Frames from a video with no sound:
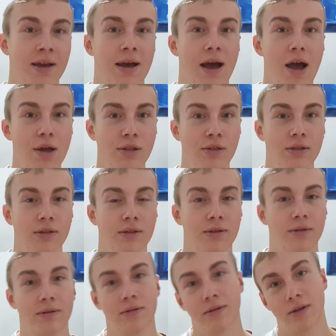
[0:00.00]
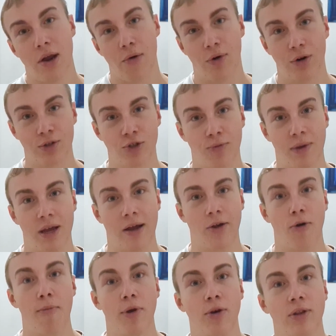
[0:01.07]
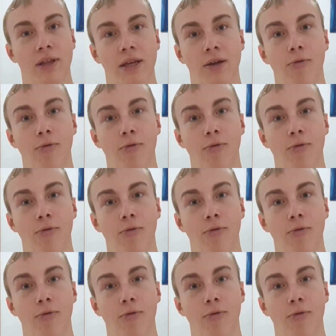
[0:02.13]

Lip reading: And there will also be a community